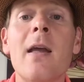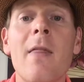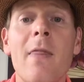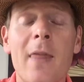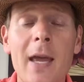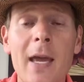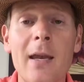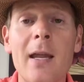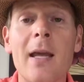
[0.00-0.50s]

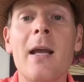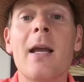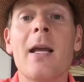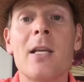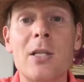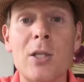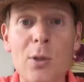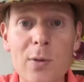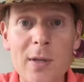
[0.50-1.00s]
then
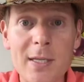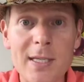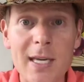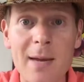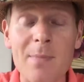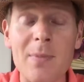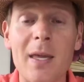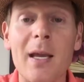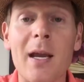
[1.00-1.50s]
do the
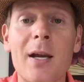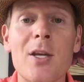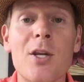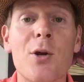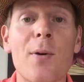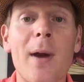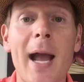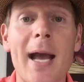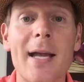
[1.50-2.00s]
same thing on
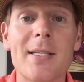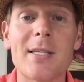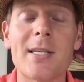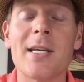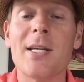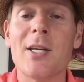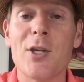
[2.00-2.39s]
your ads.